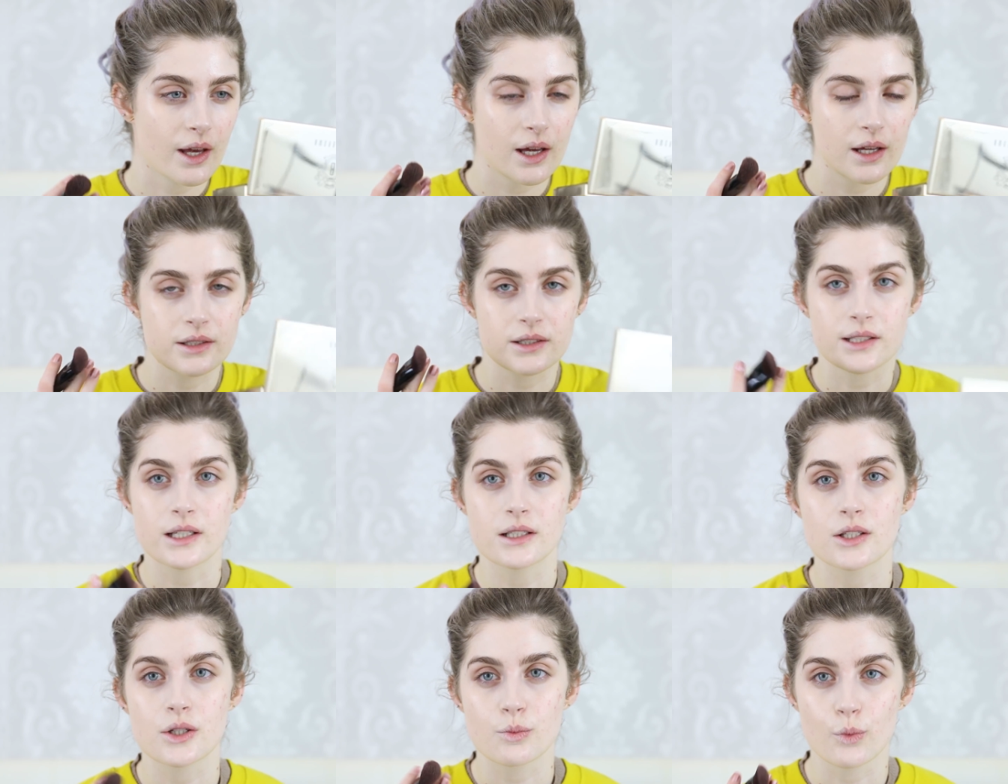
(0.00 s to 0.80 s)
a
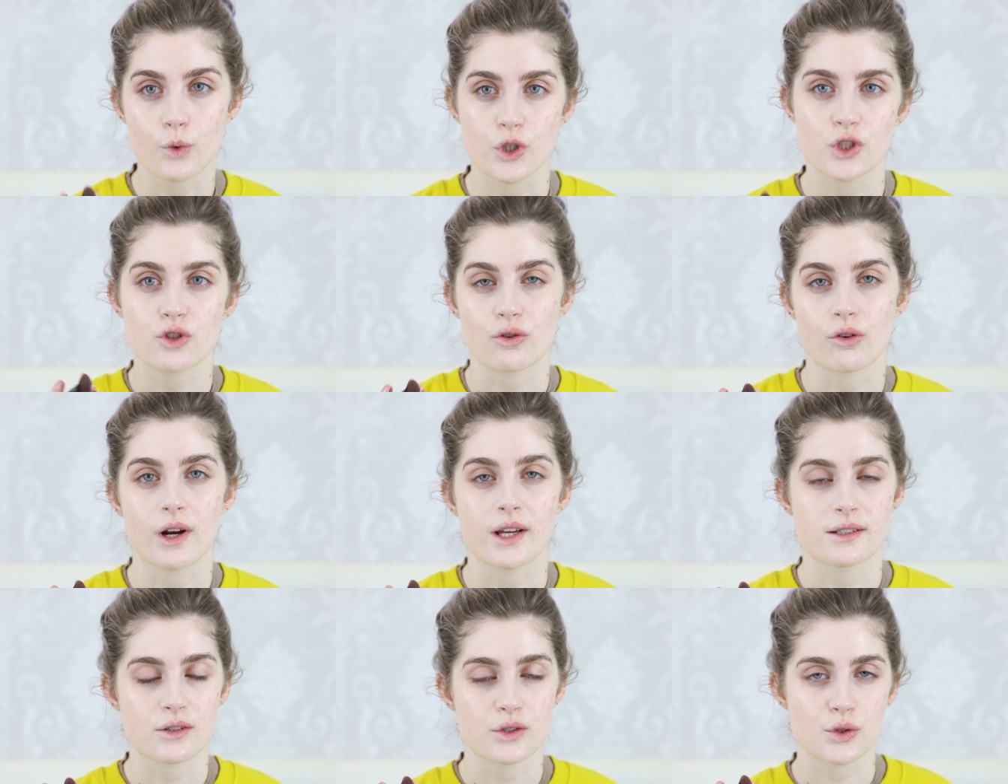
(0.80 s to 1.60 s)
tinted
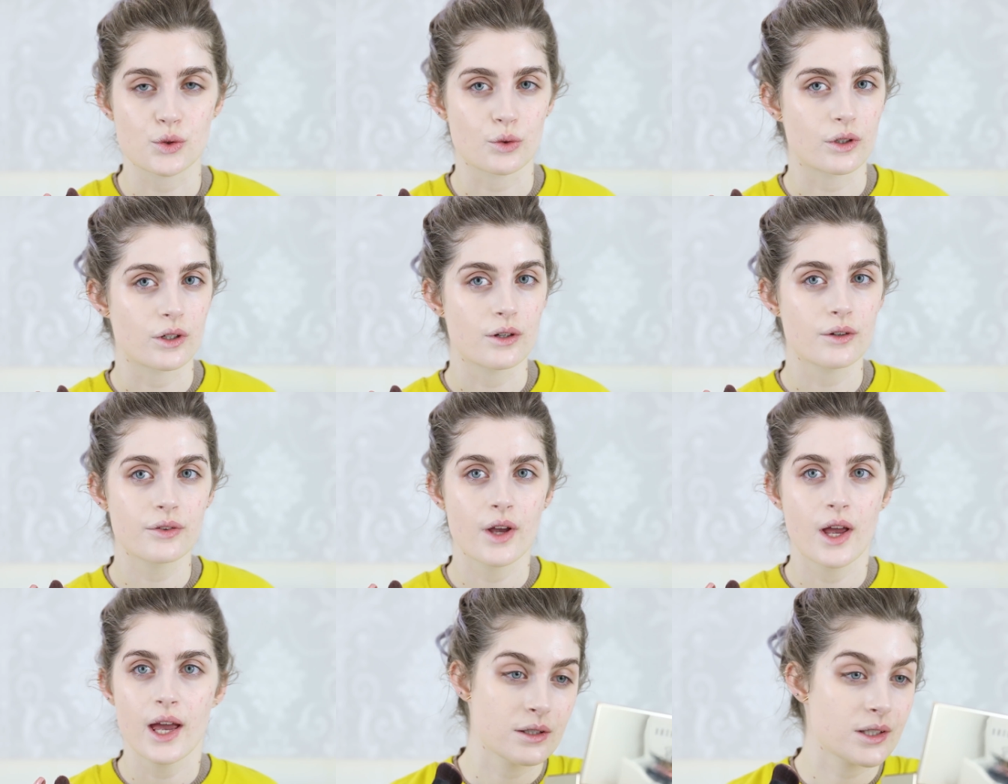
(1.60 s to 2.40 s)
moisturizer, sort of.
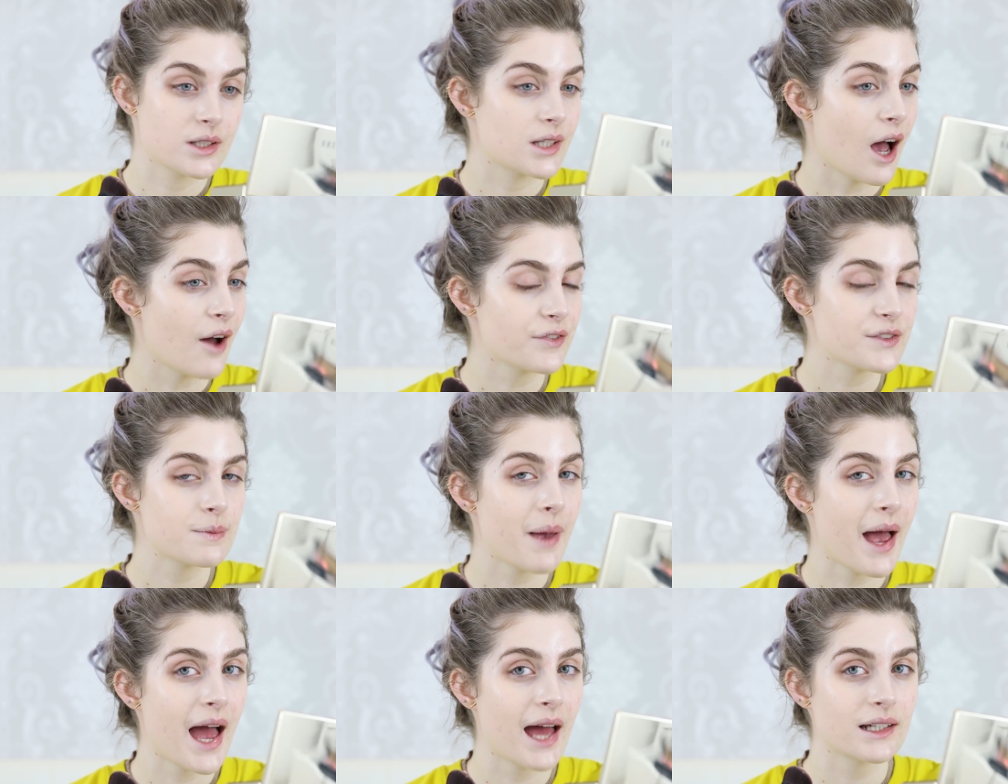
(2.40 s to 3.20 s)
Soft
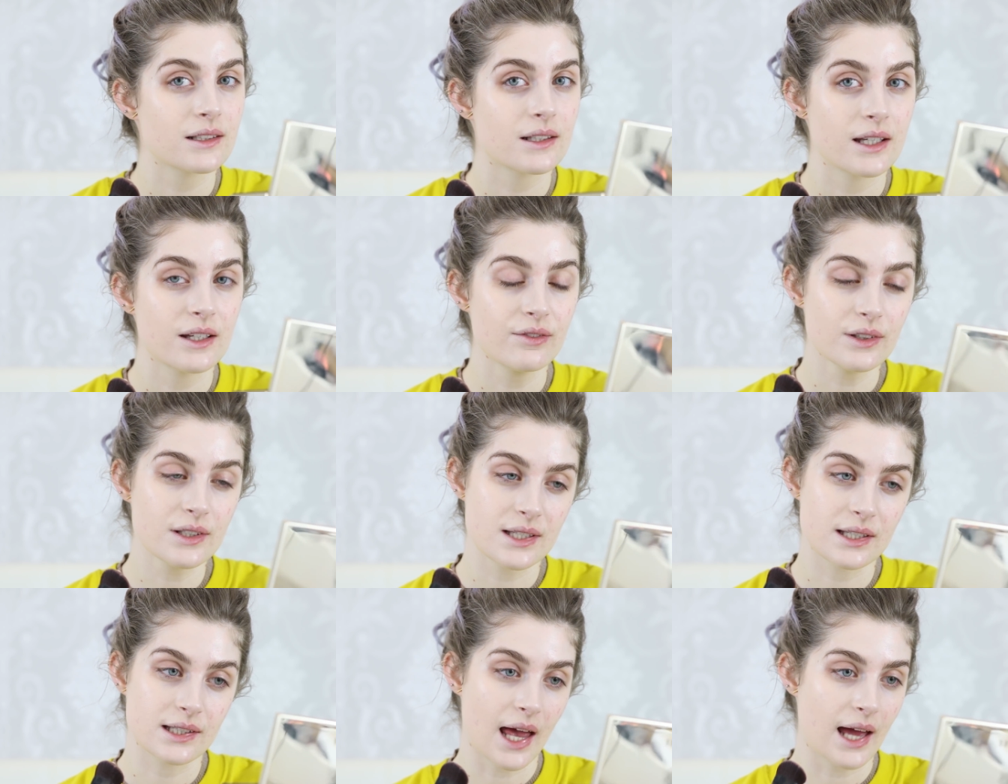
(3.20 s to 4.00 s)
matte, even
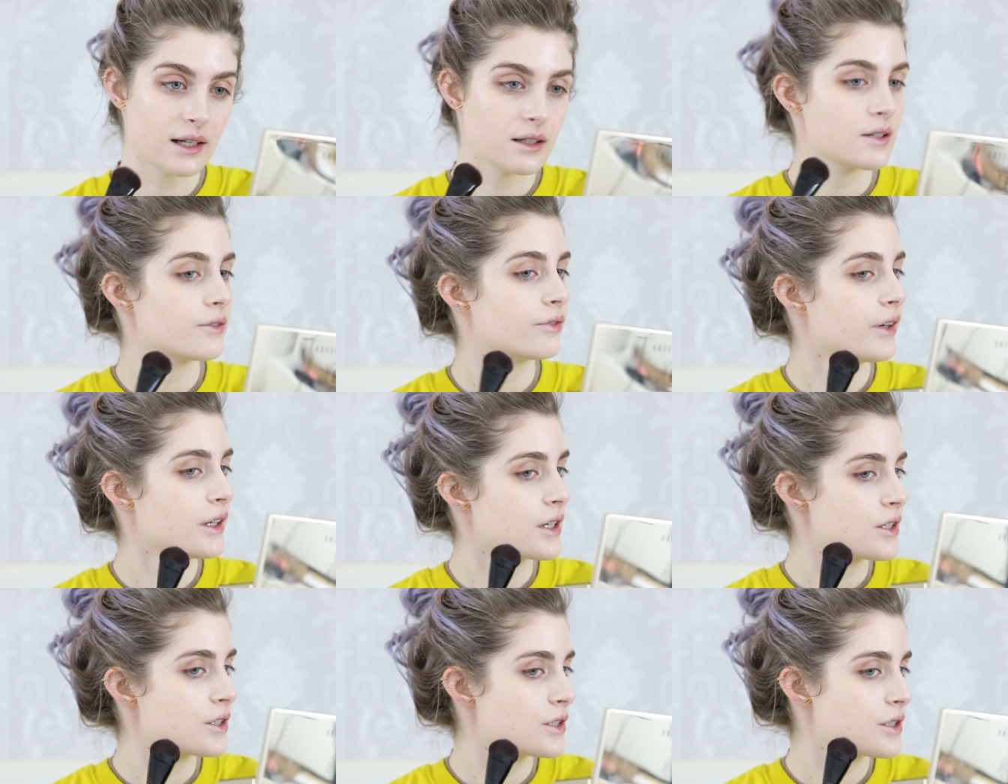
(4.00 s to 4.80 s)
satiny
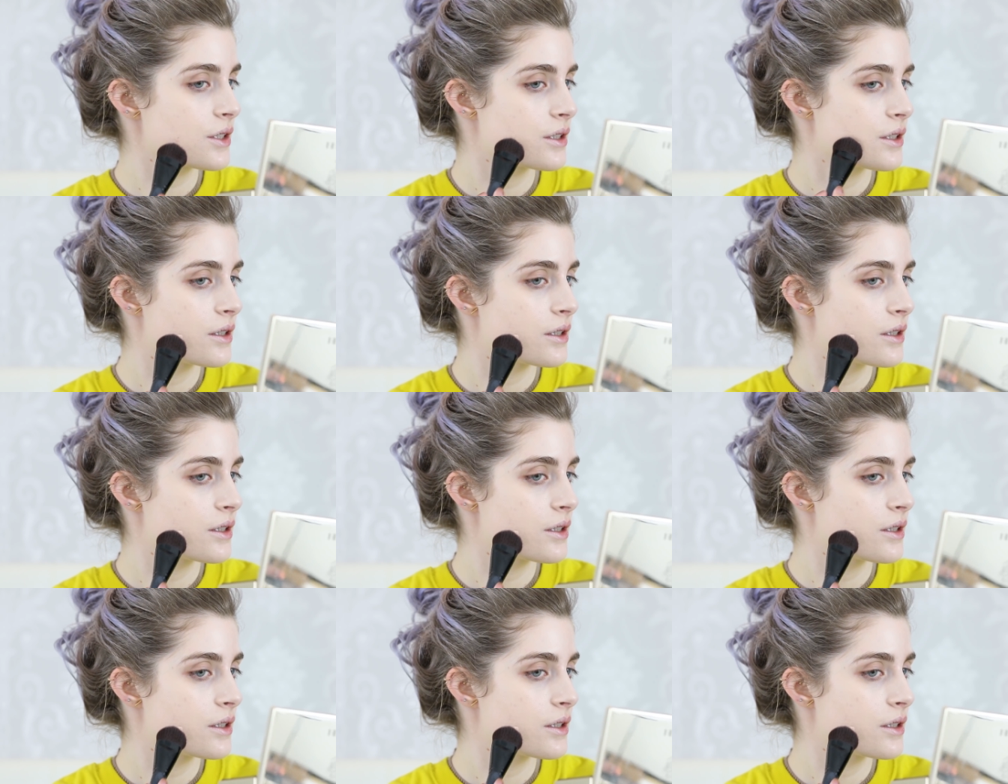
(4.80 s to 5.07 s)
finish.